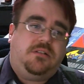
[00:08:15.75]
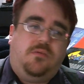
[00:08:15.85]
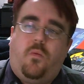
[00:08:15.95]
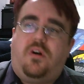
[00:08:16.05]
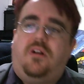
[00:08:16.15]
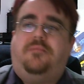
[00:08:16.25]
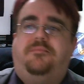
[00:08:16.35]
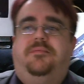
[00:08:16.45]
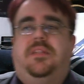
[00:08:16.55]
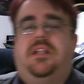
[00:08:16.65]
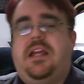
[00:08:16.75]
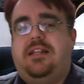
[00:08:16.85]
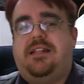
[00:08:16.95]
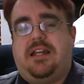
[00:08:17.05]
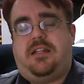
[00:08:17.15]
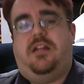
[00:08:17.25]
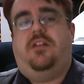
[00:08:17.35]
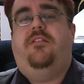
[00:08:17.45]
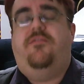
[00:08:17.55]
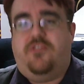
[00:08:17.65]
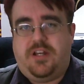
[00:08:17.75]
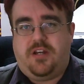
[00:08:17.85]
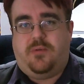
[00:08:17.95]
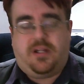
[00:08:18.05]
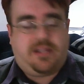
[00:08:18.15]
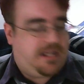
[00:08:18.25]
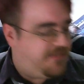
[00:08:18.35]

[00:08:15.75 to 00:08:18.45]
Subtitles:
What is an editor looking for in your work then?